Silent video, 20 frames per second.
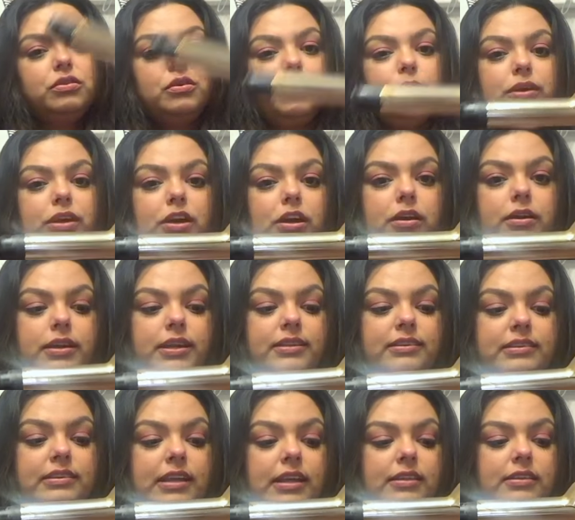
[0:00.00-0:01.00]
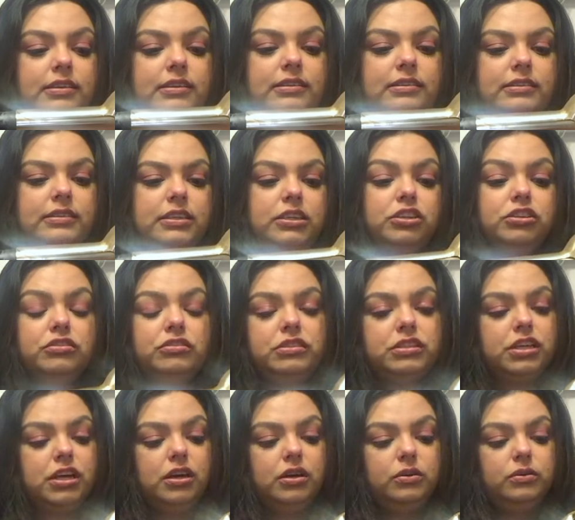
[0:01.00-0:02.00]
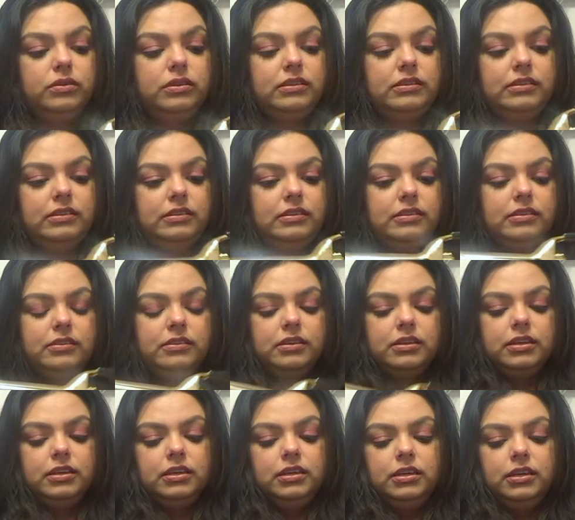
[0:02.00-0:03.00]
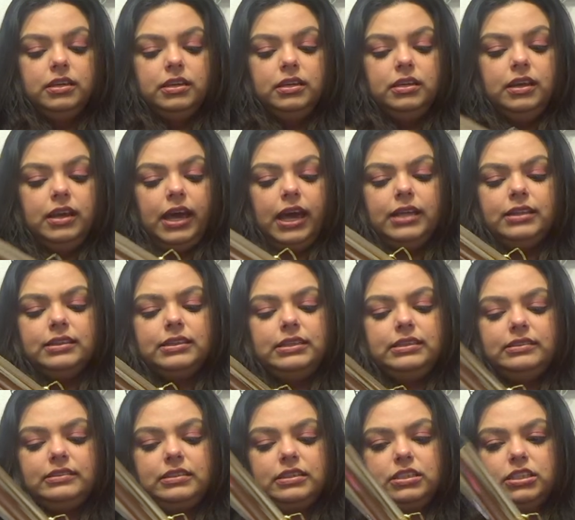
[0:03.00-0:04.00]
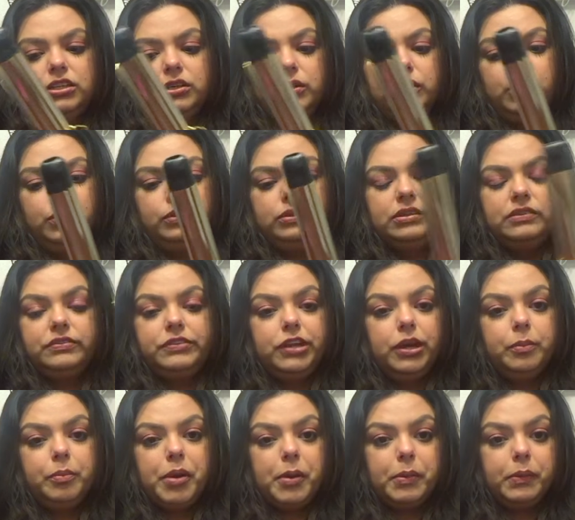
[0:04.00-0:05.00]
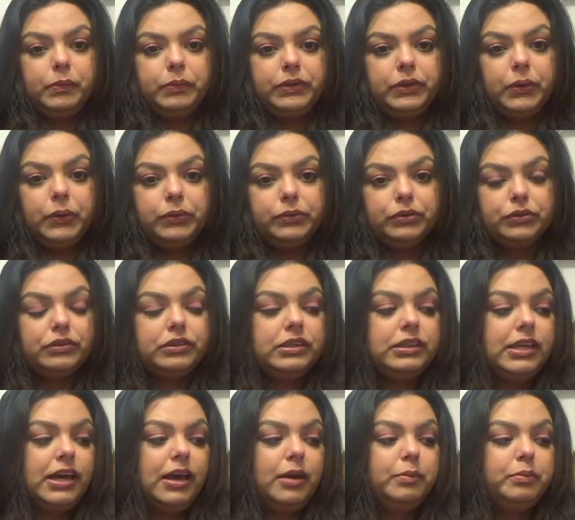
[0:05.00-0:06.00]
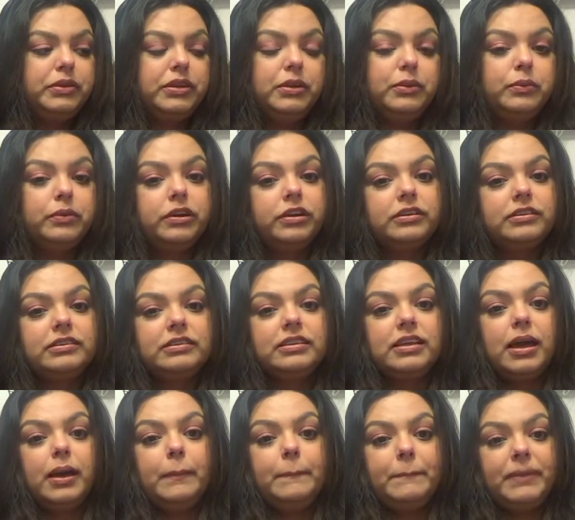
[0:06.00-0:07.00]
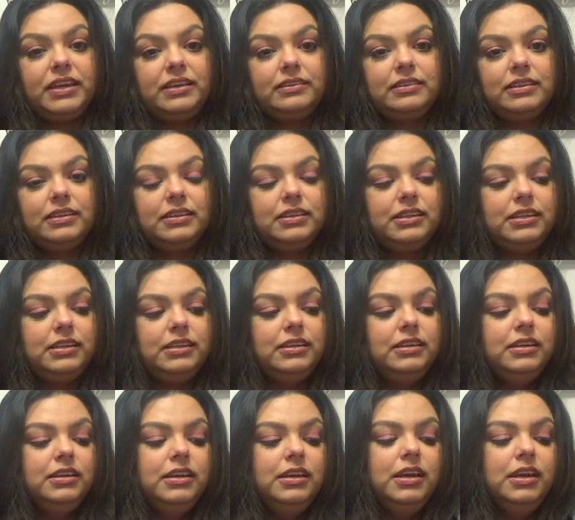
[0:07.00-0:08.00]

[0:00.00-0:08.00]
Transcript: We got it at Sally's years ago. This is at least a year old, if not probably older than that, but it works amazingly.